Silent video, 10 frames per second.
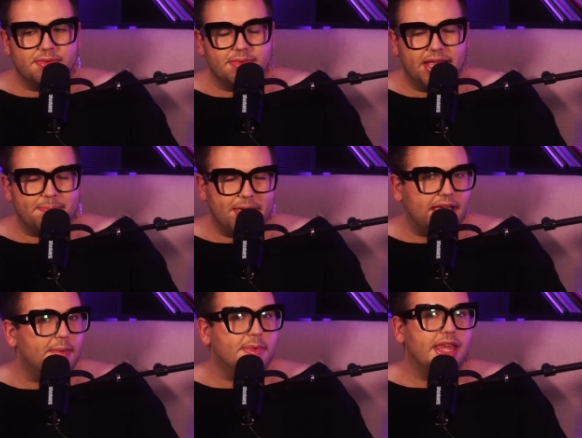like
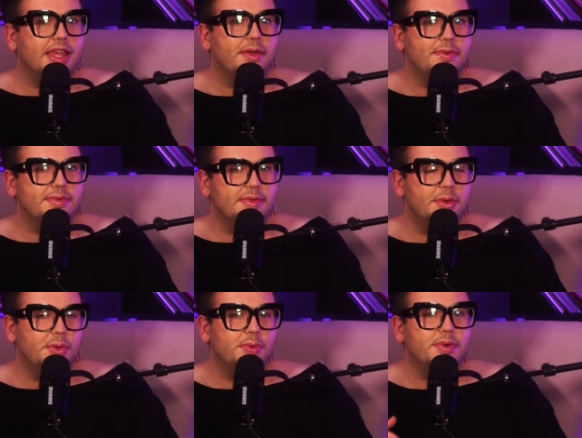Makeup Geek who
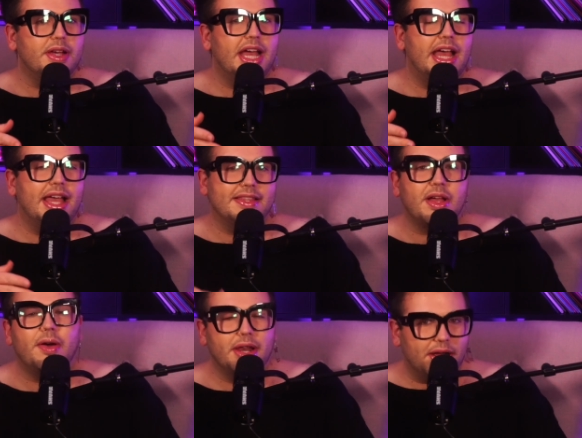who has
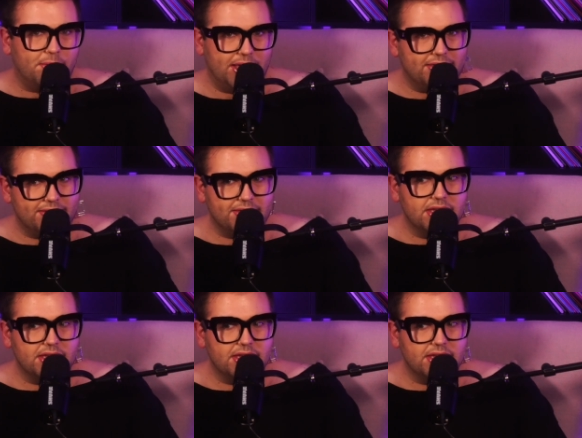called it quits.